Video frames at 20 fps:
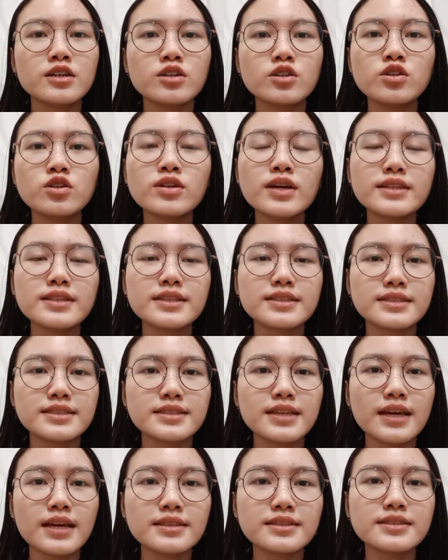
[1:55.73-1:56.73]
United
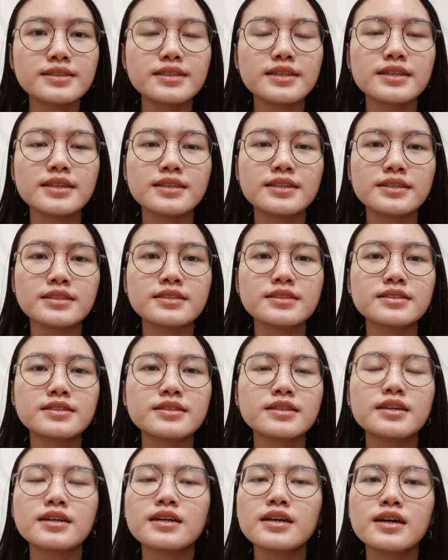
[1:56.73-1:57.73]
States is
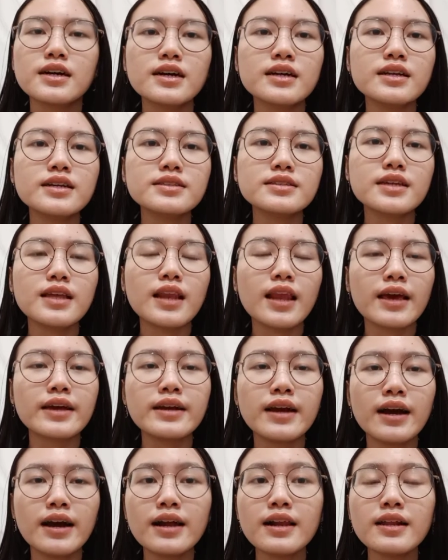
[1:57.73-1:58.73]
it is
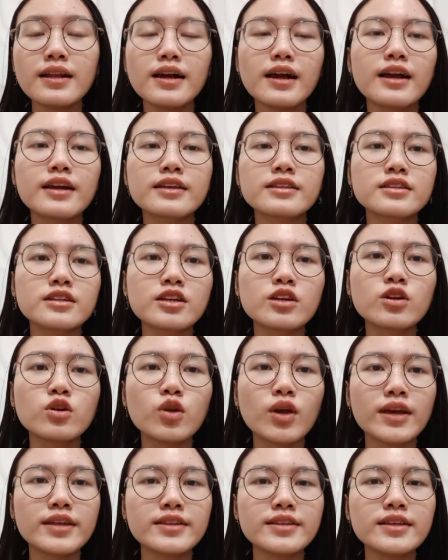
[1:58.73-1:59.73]
illegal and
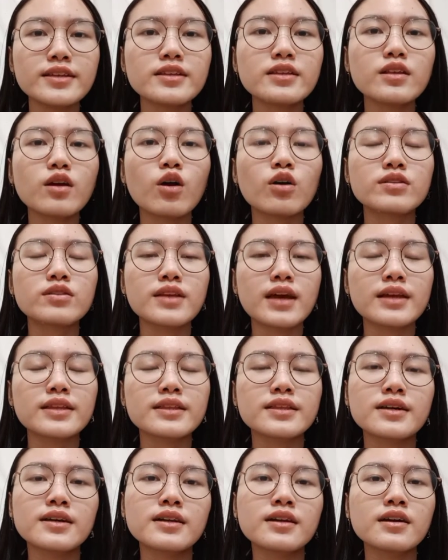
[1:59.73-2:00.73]
regulated on
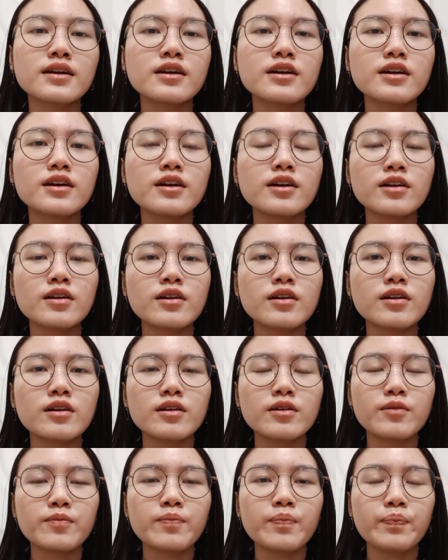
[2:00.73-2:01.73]
Title
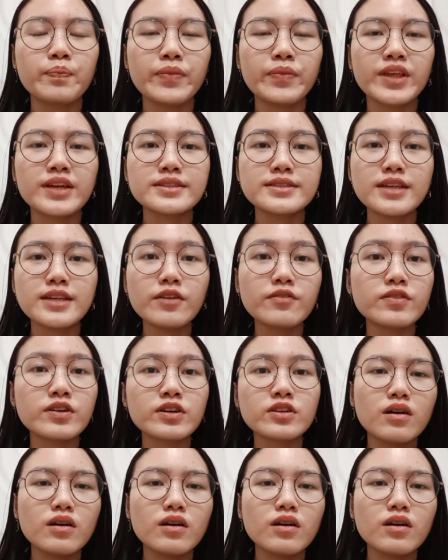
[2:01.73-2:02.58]
7